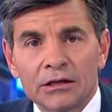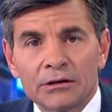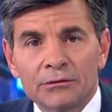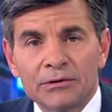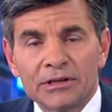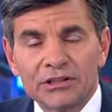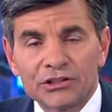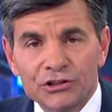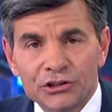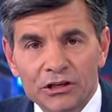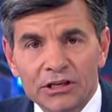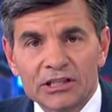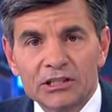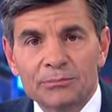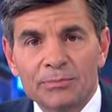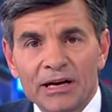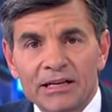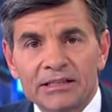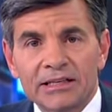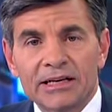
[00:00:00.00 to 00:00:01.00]
We should
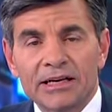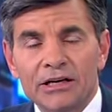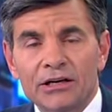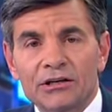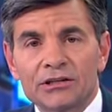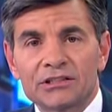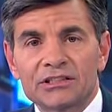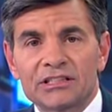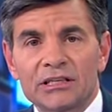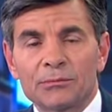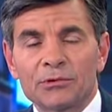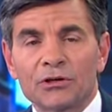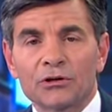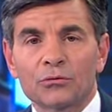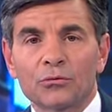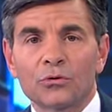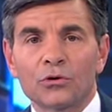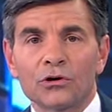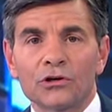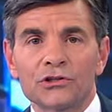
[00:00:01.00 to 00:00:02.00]
expect to hear similar
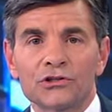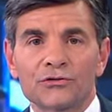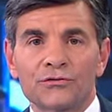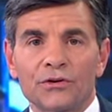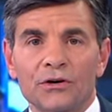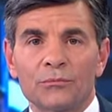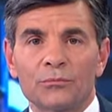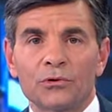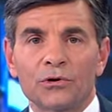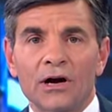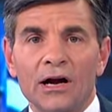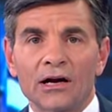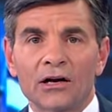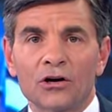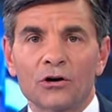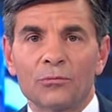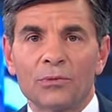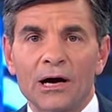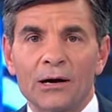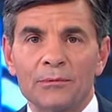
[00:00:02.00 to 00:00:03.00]
words from Barack
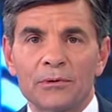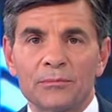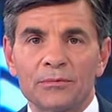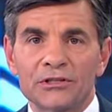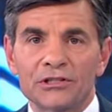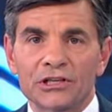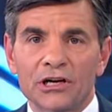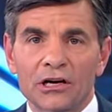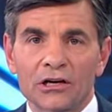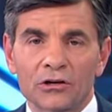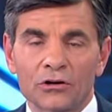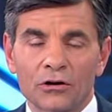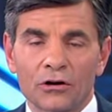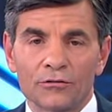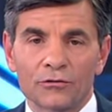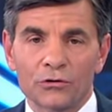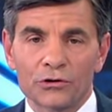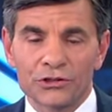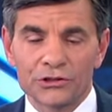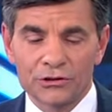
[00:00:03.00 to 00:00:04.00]
Obama. But John Carl,
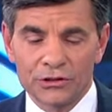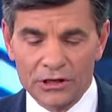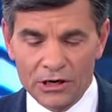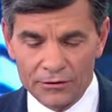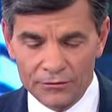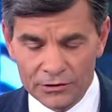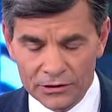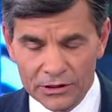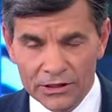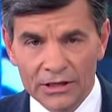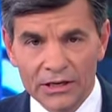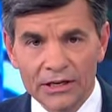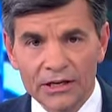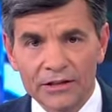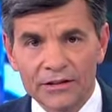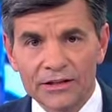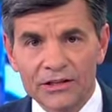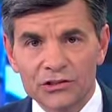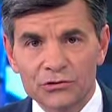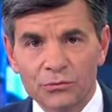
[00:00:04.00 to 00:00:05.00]
of course, you covered
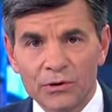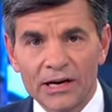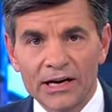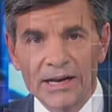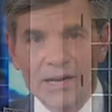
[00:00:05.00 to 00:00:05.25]
this White